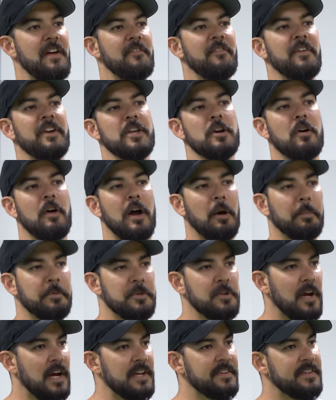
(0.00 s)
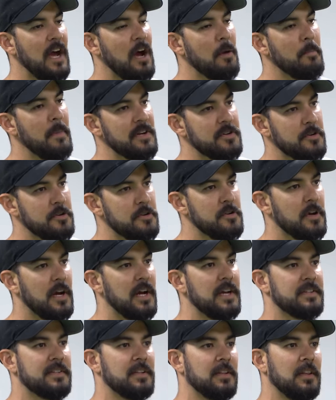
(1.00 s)
that video helped you guys out, make sure you
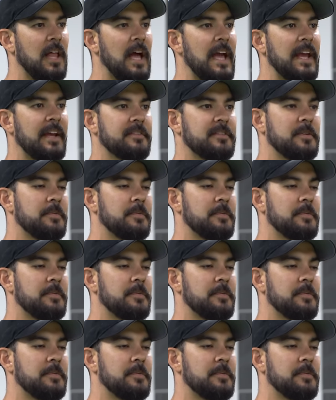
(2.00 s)
guys like,